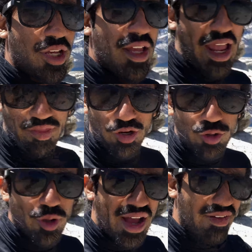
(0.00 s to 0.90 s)
And then you'll
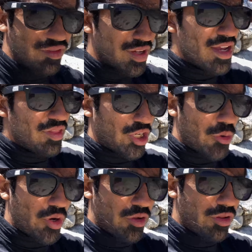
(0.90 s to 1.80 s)
have the
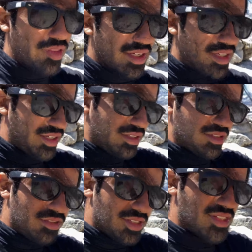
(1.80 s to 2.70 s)
critical thinking
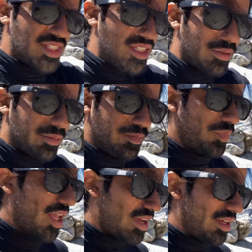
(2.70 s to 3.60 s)
to see,
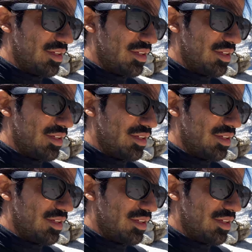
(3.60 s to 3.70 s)
hey,